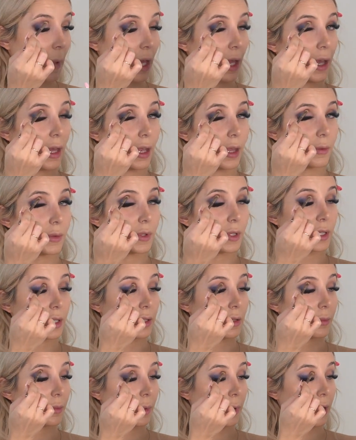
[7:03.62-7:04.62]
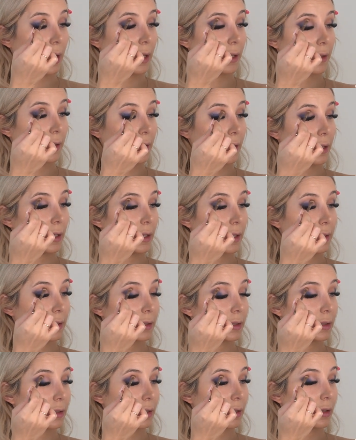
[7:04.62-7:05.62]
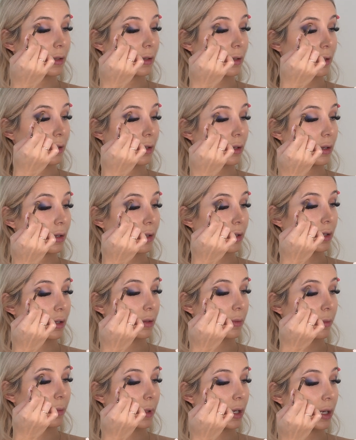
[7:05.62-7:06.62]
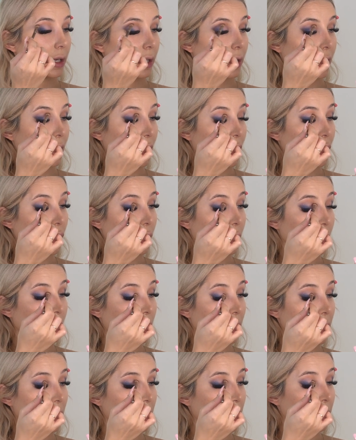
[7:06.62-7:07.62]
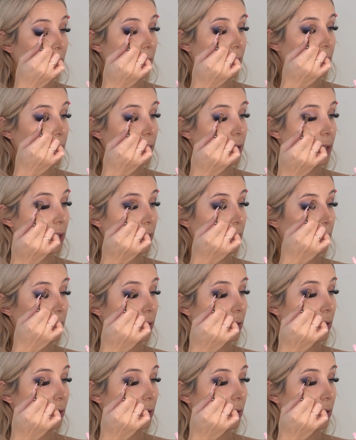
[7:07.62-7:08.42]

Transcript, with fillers: and I'm just gonna blend this in my crease